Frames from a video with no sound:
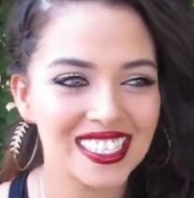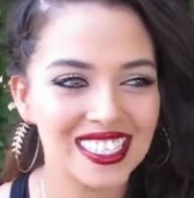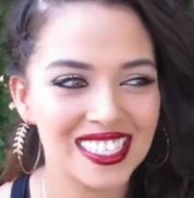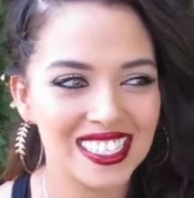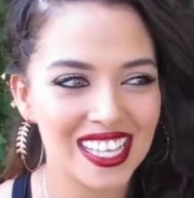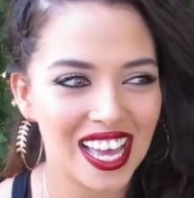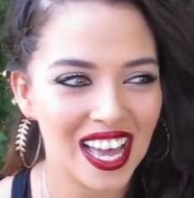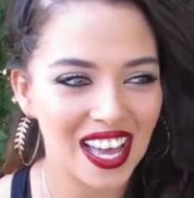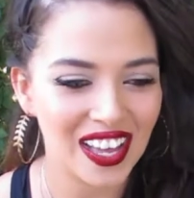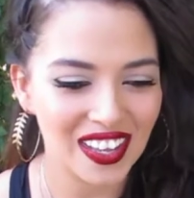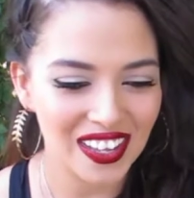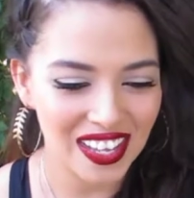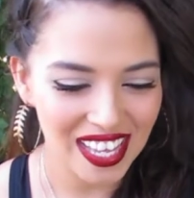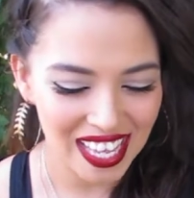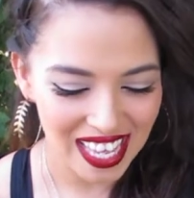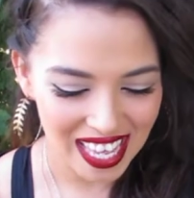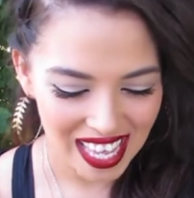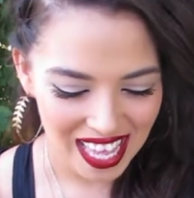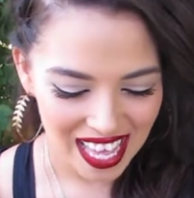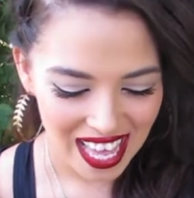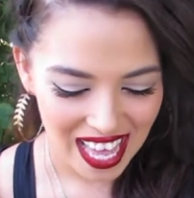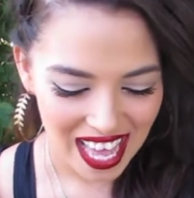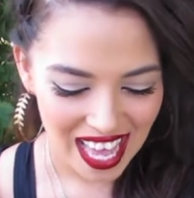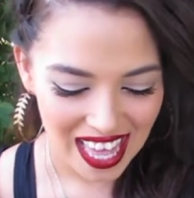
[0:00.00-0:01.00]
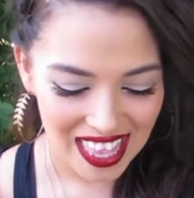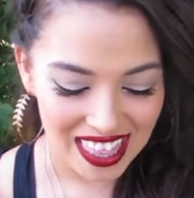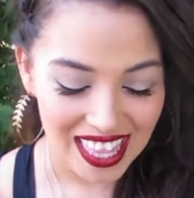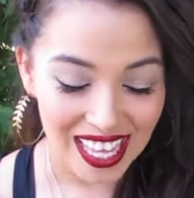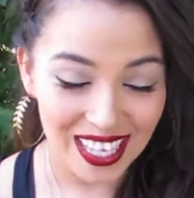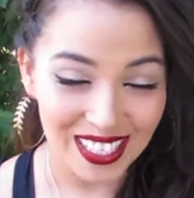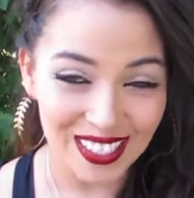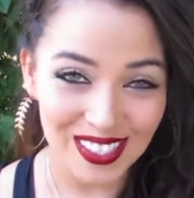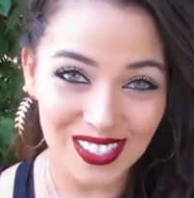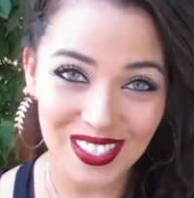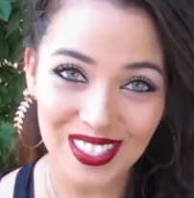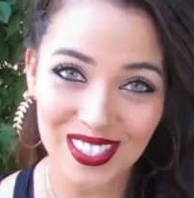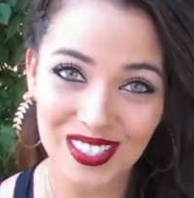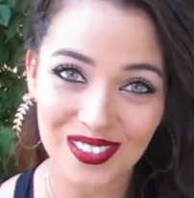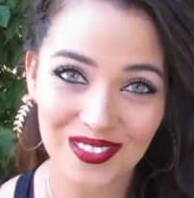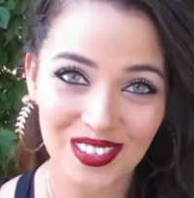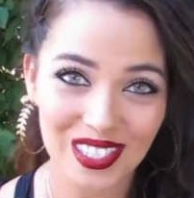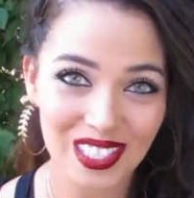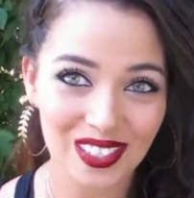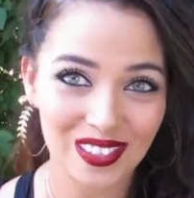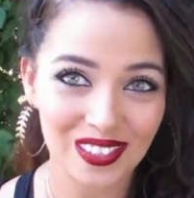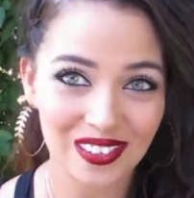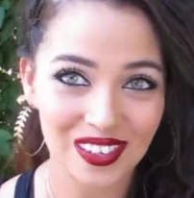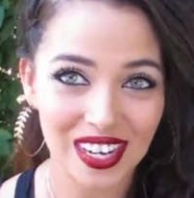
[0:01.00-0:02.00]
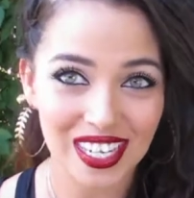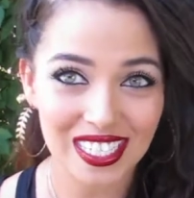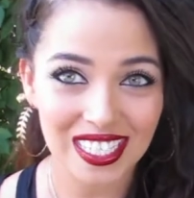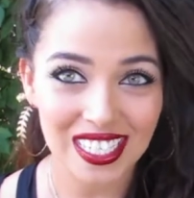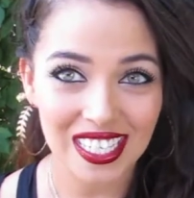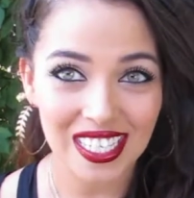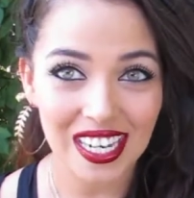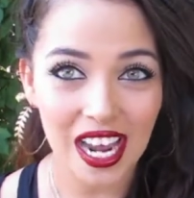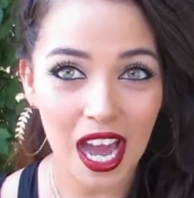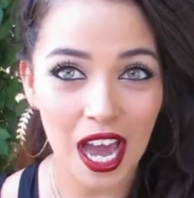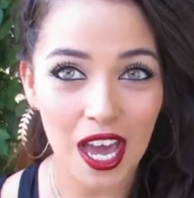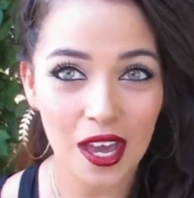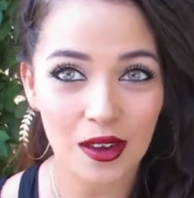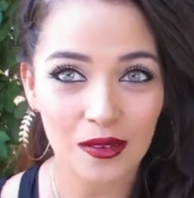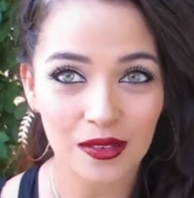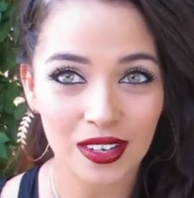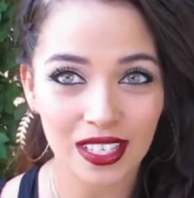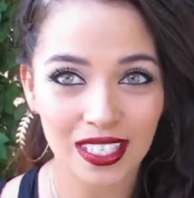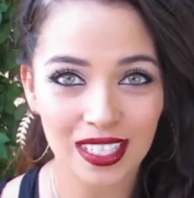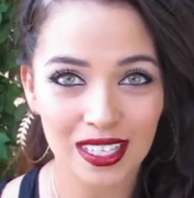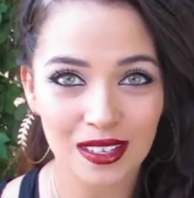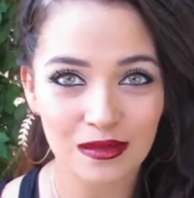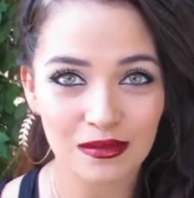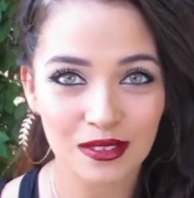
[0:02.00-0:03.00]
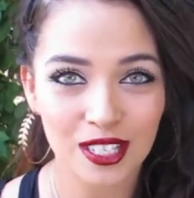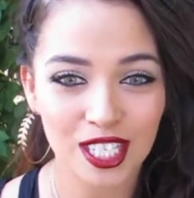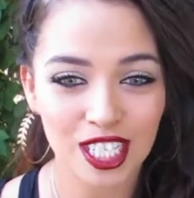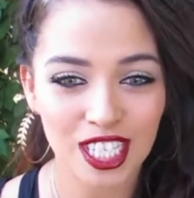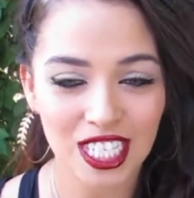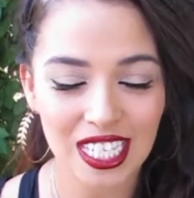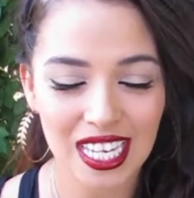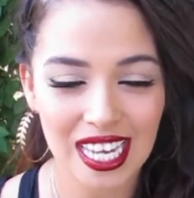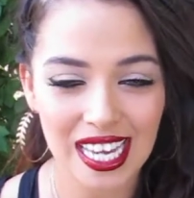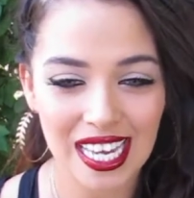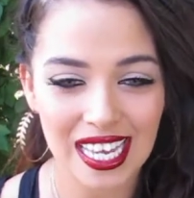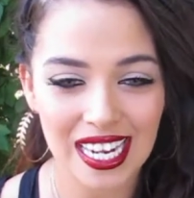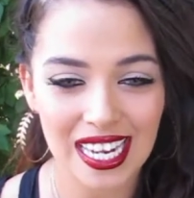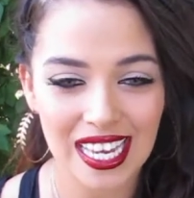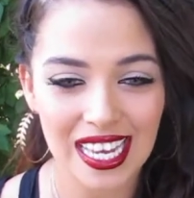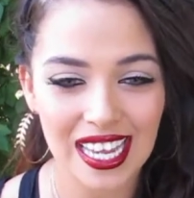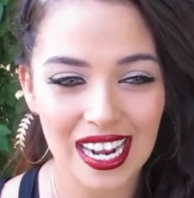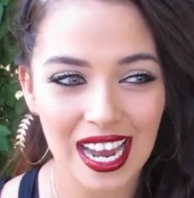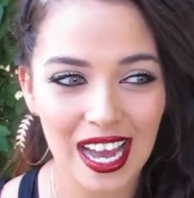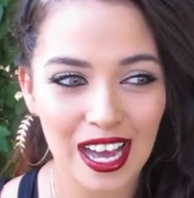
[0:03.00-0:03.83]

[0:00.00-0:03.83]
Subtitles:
So thank you so much for watching. I really appreciate it.